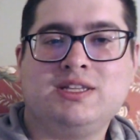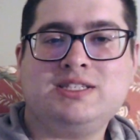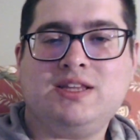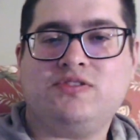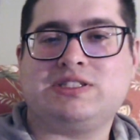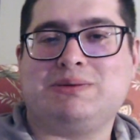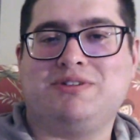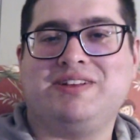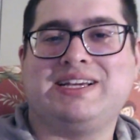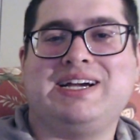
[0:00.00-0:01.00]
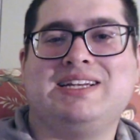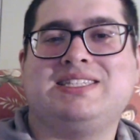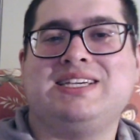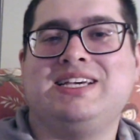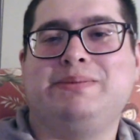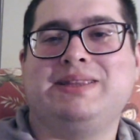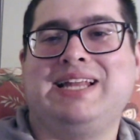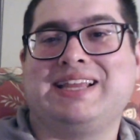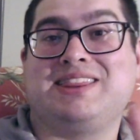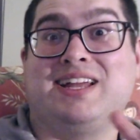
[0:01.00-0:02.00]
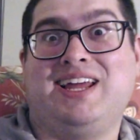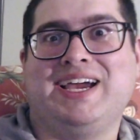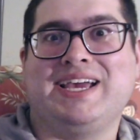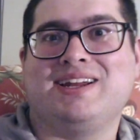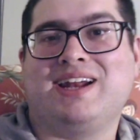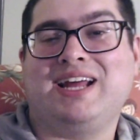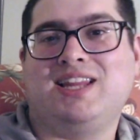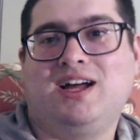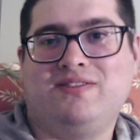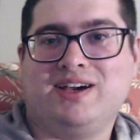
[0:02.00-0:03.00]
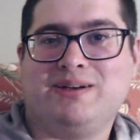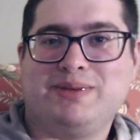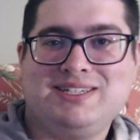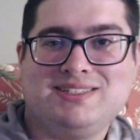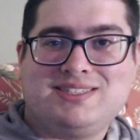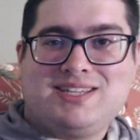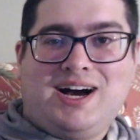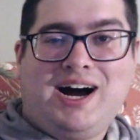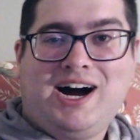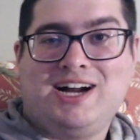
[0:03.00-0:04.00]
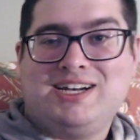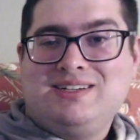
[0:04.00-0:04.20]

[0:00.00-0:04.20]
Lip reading: is the first time I really got to see him in, like, the light. And I love him. He is hot.